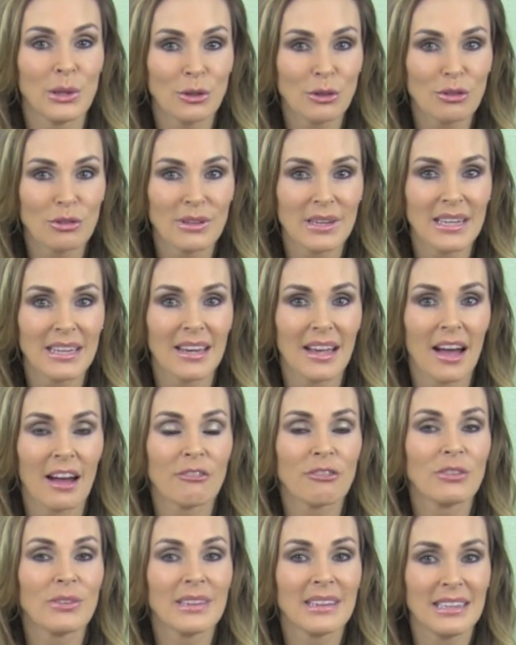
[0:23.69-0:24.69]
Mill Creek
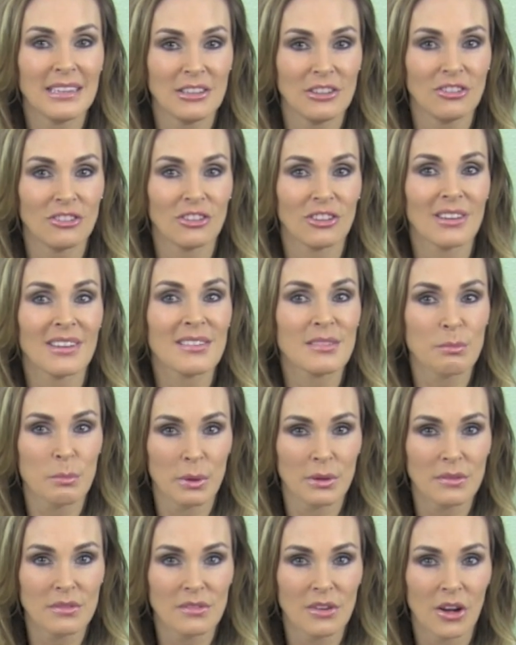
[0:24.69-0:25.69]
have unleashed this
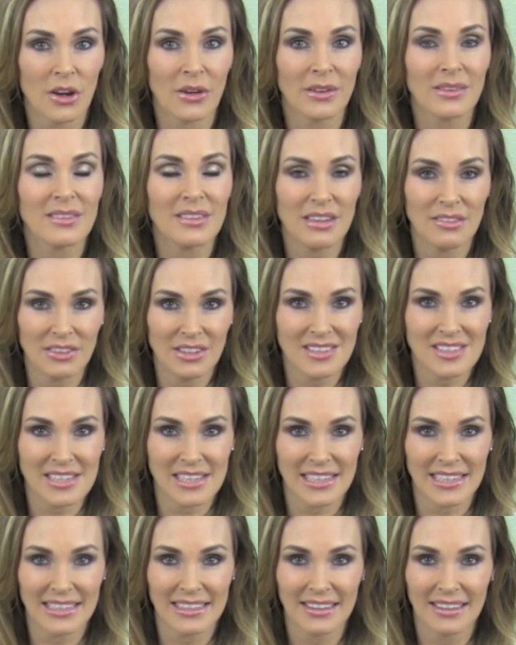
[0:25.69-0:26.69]
monster on
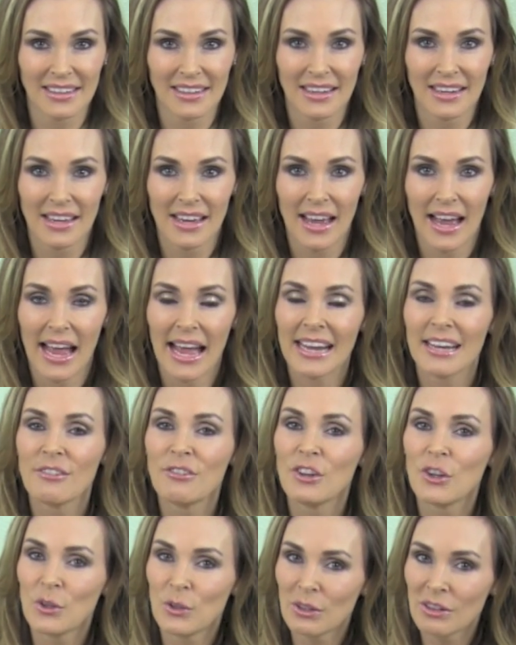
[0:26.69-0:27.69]
DVD. And
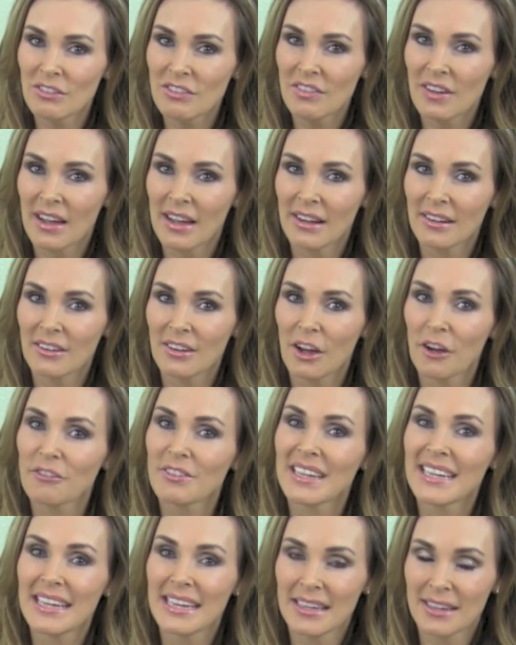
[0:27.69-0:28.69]
if you're a fan
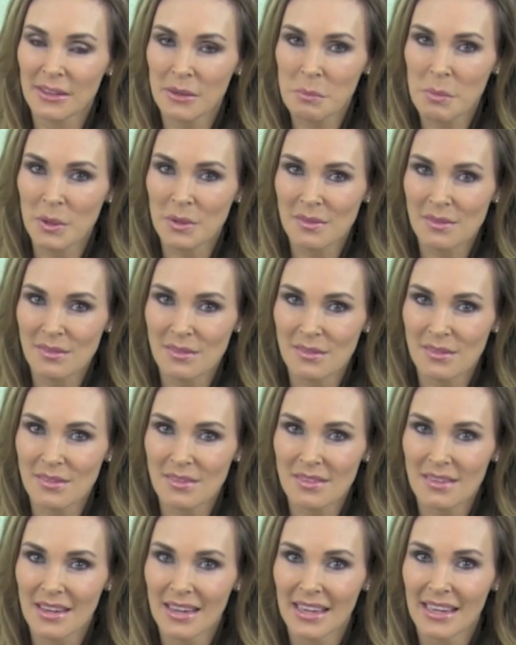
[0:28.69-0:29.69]
of the King of the
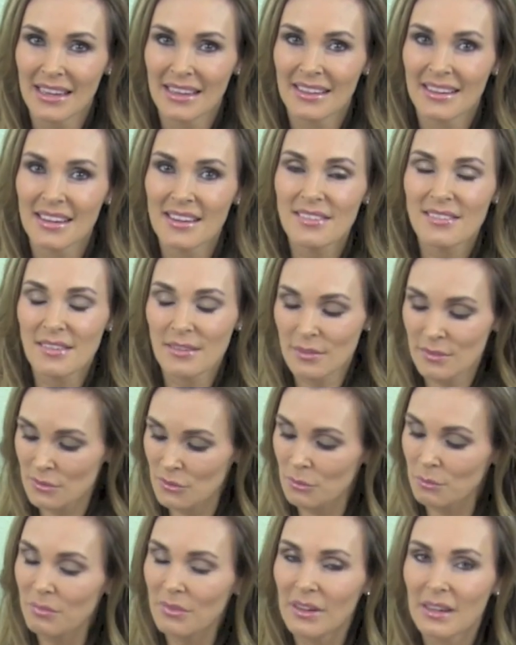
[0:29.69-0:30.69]
Monsters, this is
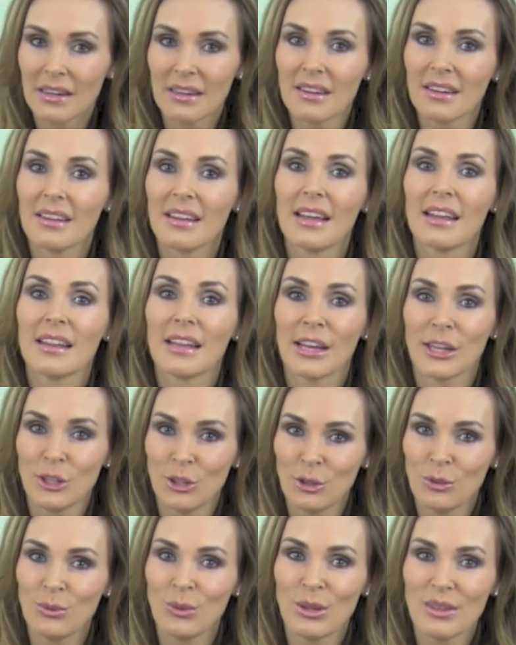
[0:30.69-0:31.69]
something
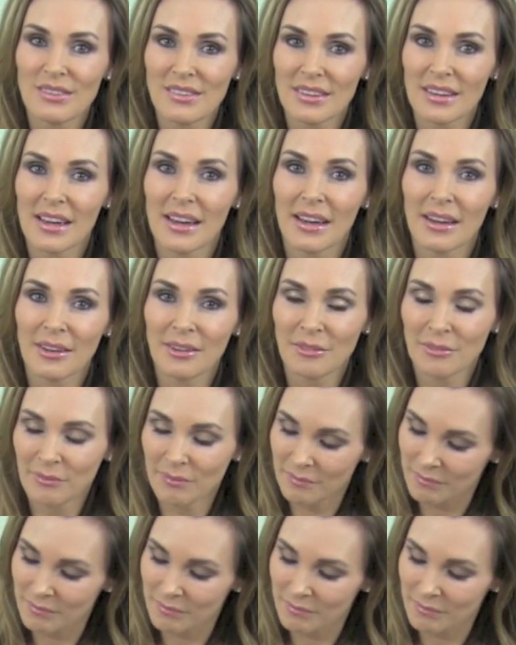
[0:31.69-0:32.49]
that you need to get.